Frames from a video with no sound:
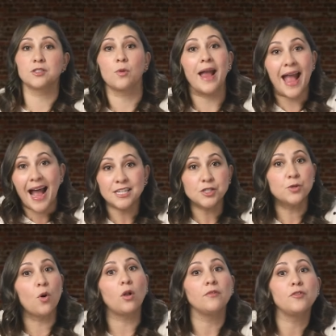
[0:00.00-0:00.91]
and so I asked
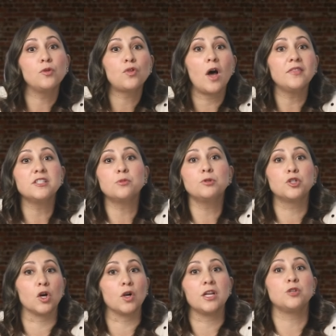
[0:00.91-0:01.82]
you all if you thought this would
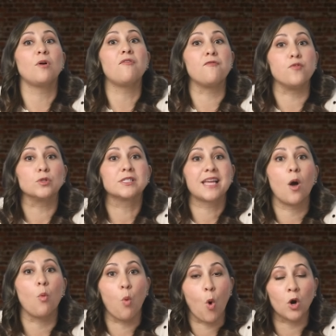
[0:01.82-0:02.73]
turn into a
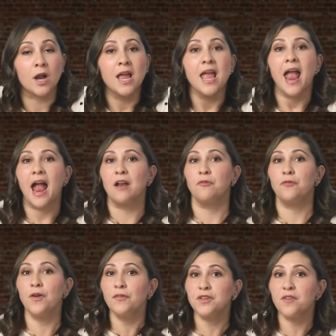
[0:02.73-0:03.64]
full-scale war, and
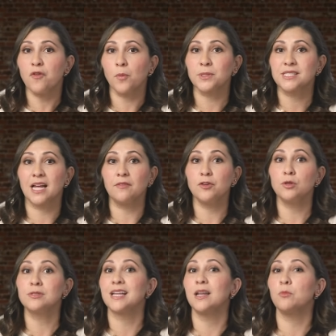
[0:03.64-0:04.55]
fifty-four percent of
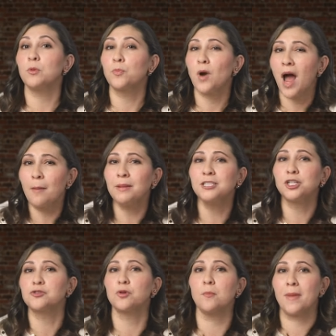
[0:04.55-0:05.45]
you said it would probably
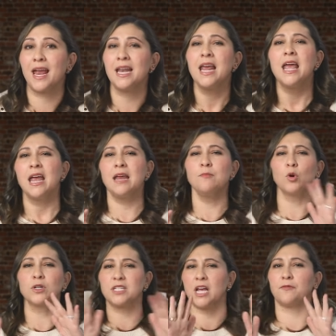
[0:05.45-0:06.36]
just remain in
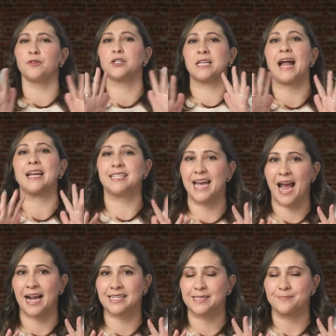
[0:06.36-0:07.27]
more tit-for-tat
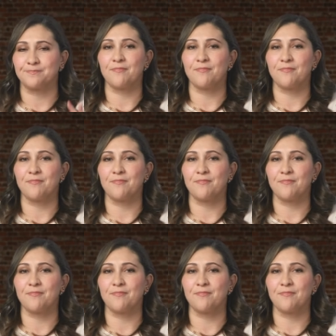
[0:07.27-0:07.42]
attacks.